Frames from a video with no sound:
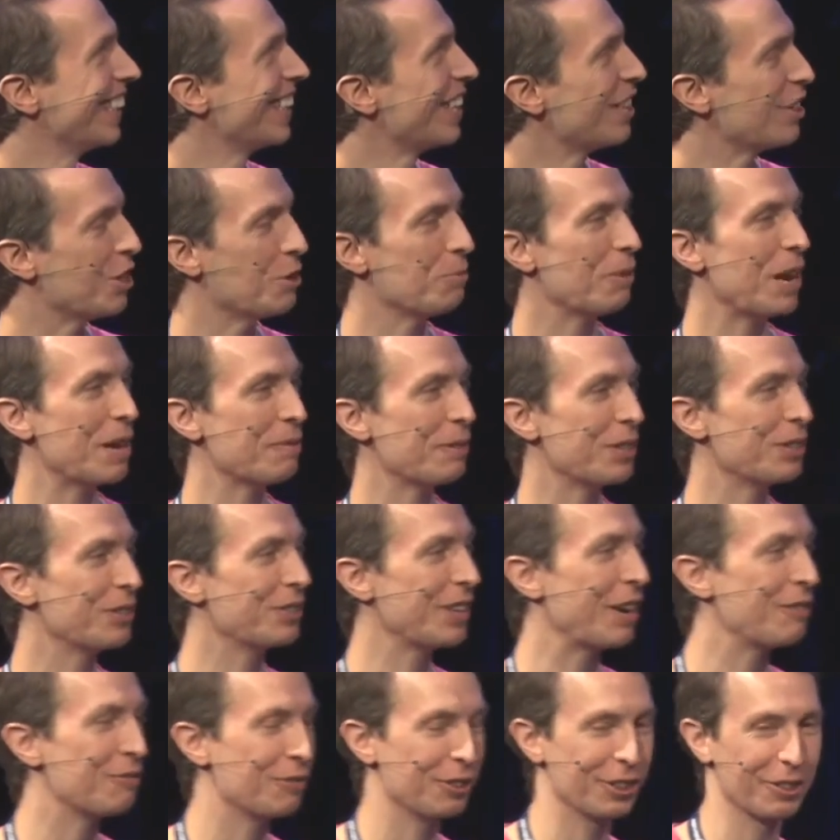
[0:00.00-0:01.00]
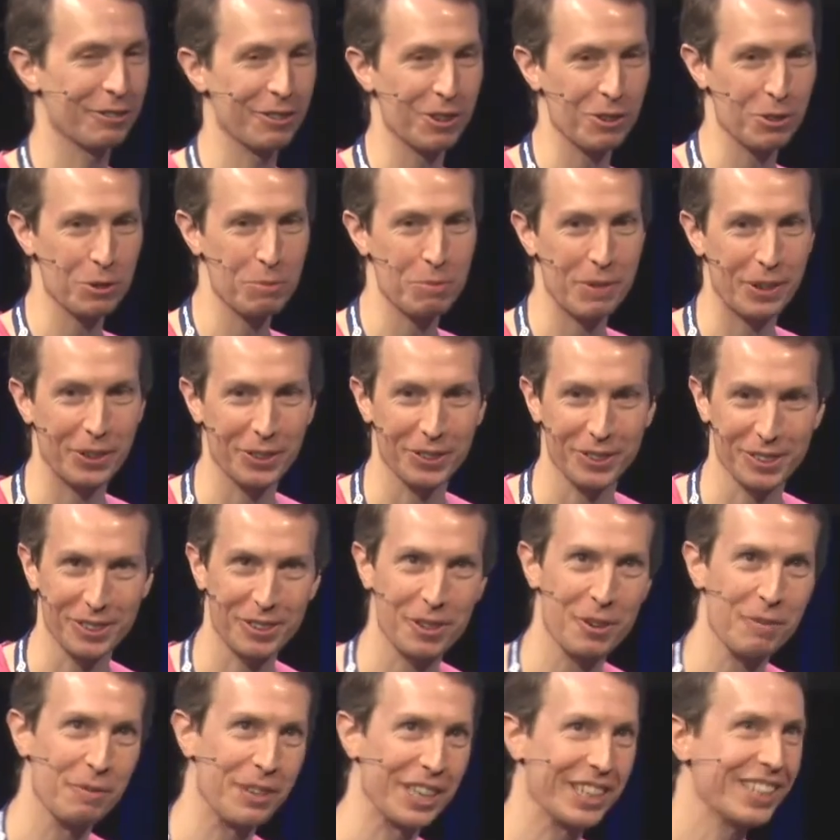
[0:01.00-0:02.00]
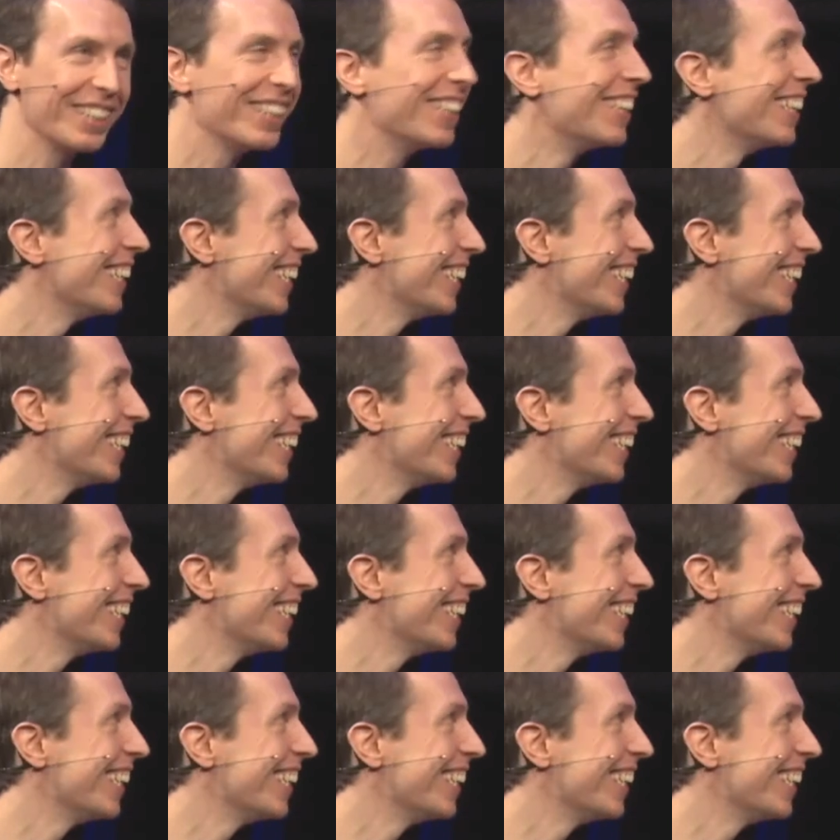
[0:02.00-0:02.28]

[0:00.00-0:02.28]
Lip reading: There might be several of those puns coming.